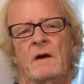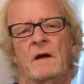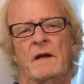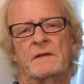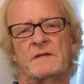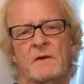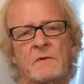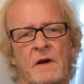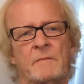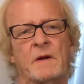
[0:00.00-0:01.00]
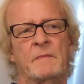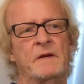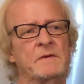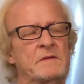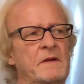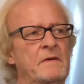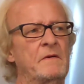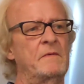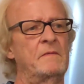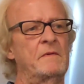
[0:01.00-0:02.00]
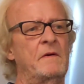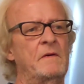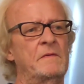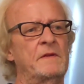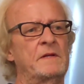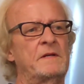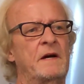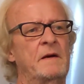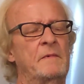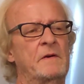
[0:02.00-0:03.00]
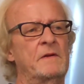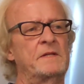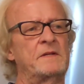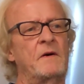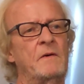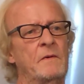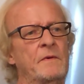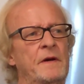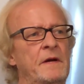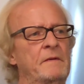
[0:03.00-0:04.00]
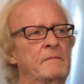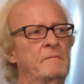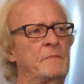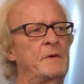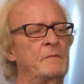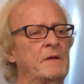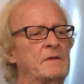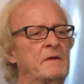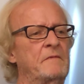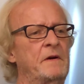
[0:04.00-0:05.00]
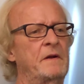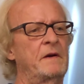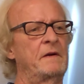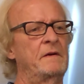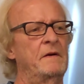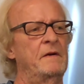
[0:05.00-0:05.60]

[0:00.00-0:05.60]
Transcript: And soon I'm going to be using it all the time, or at least all day, pretty much every day.